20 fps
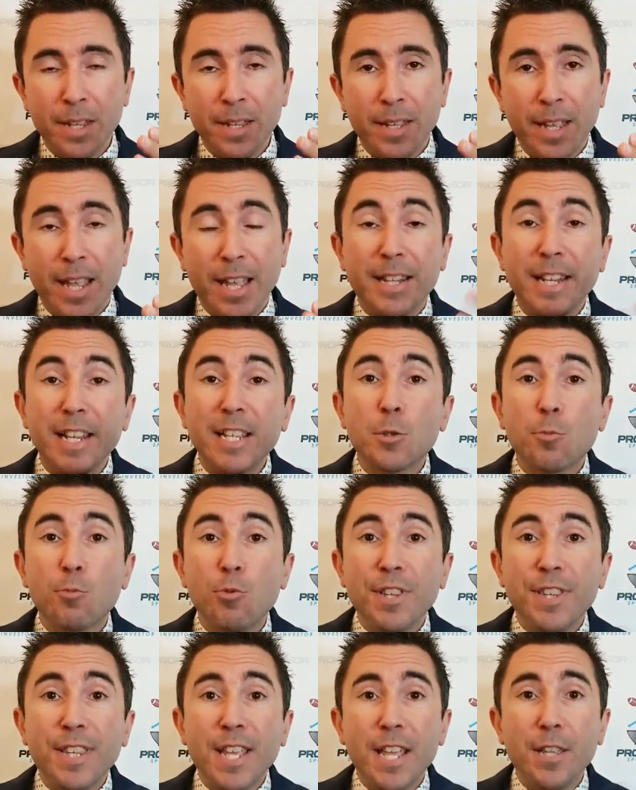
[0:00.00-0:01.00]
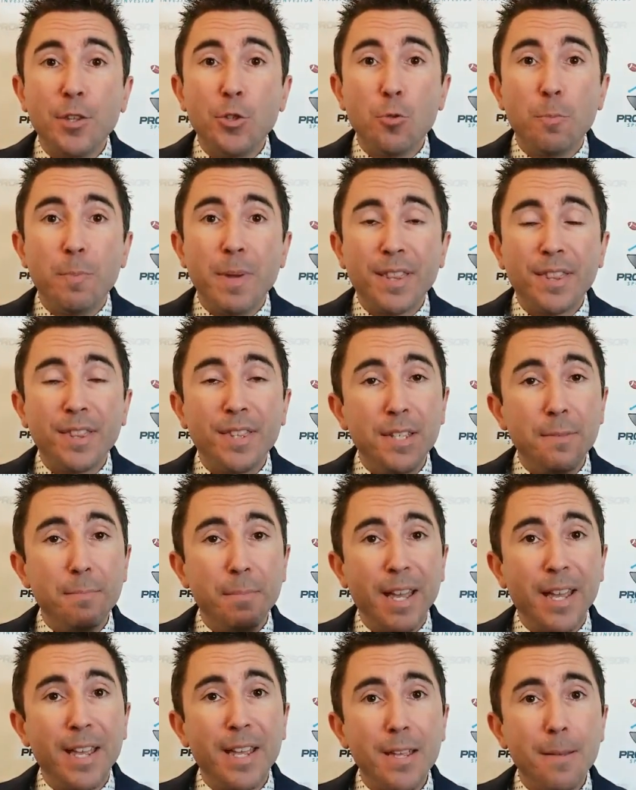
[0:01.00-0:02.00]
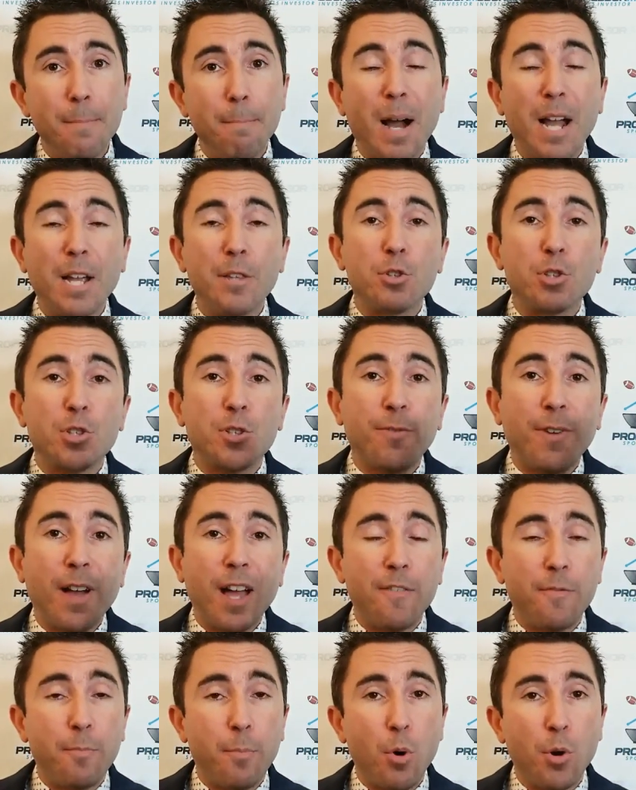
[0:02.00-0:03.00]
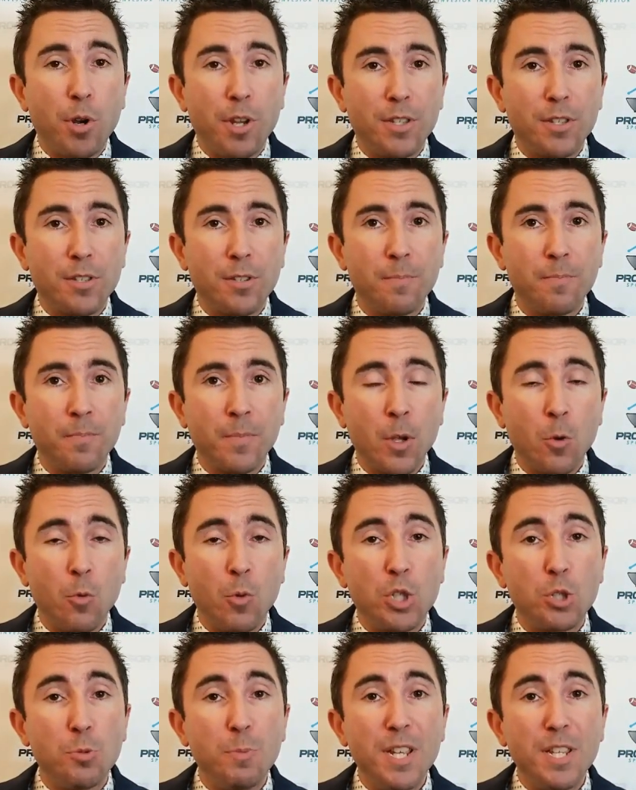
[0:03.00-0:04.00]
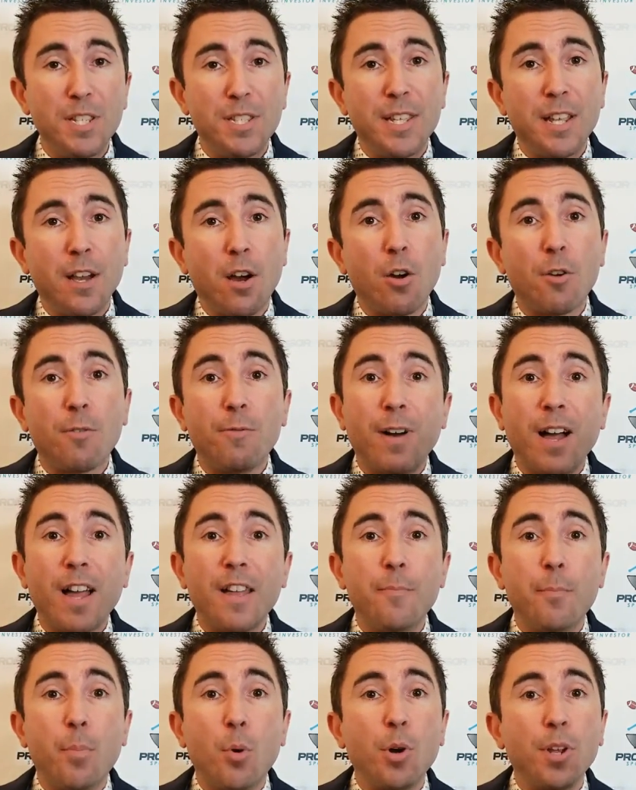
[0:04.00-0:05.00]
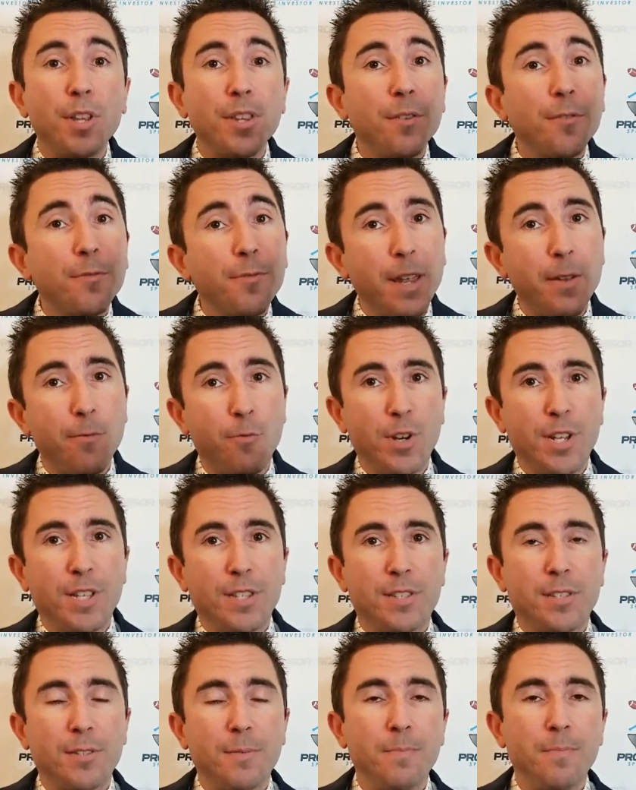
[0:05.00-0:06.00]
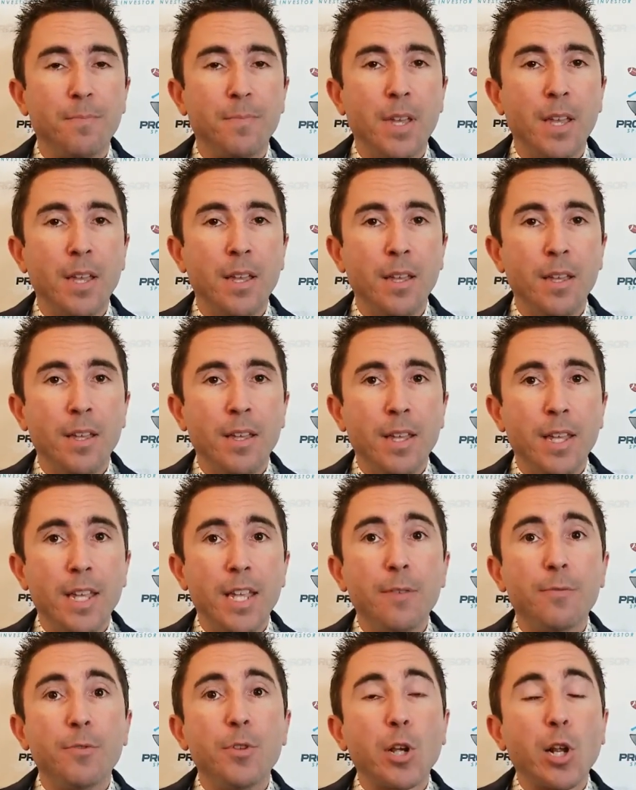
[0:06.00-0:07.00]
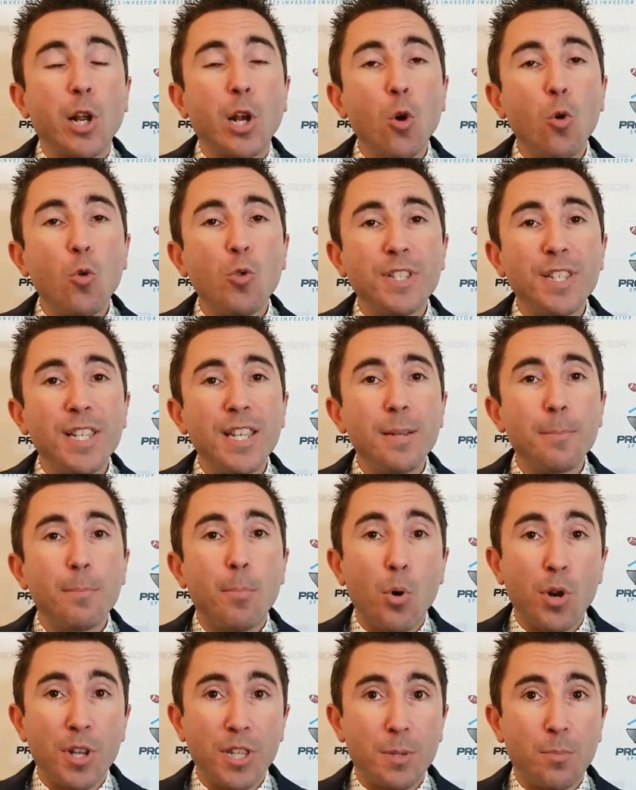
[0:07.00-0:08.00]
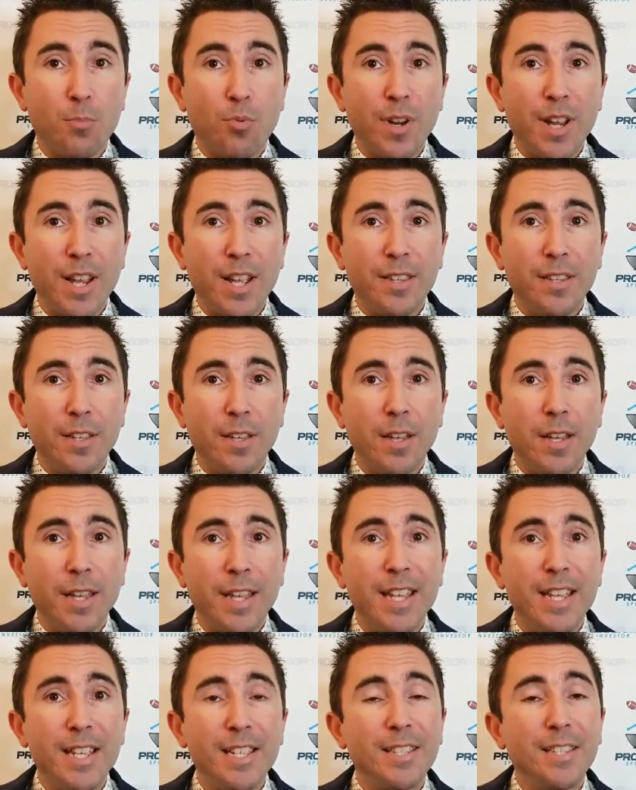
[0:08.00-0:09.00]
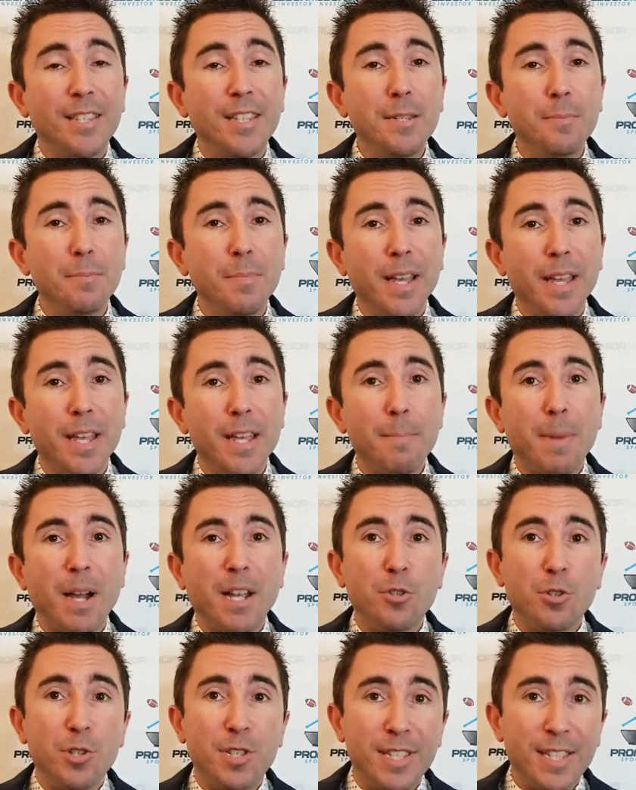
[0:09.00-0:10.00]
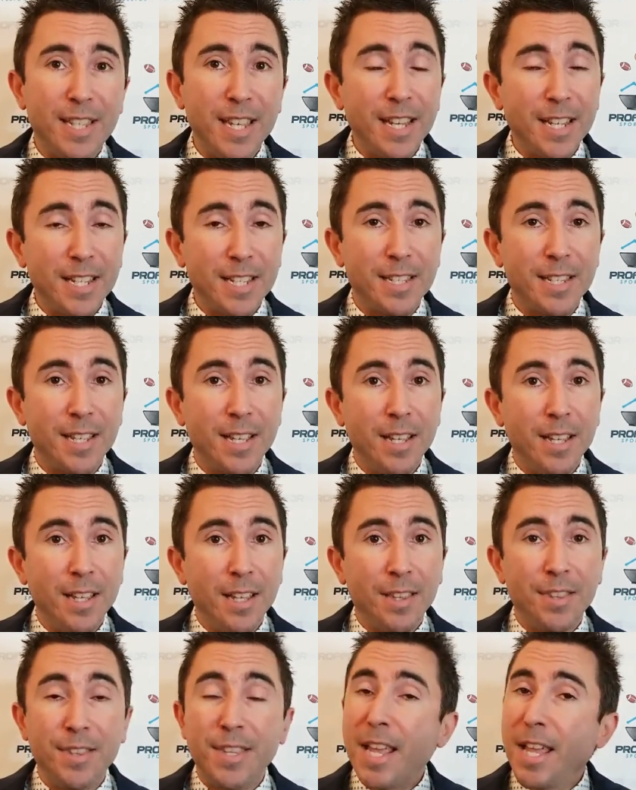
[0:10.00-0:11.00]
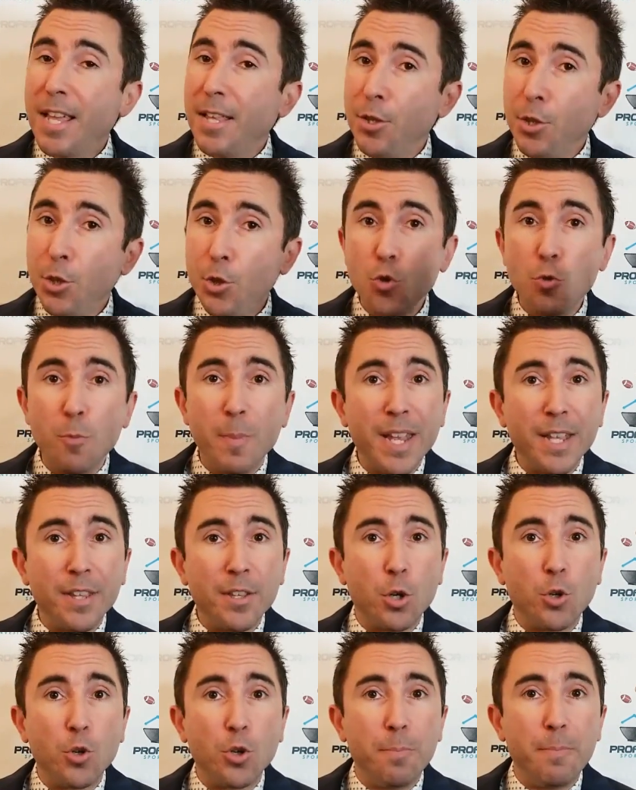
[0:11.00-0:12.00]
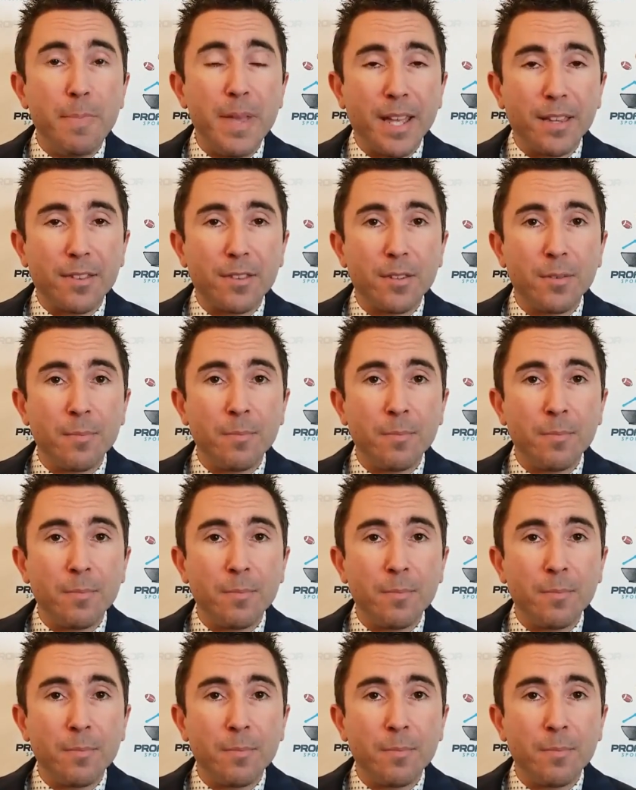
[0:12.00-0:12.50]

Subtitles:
and let's pretend you bet team A minus 5 points, which means they are 5-point favorites. If the closing point spread is team A minus 6, then you made a good bet,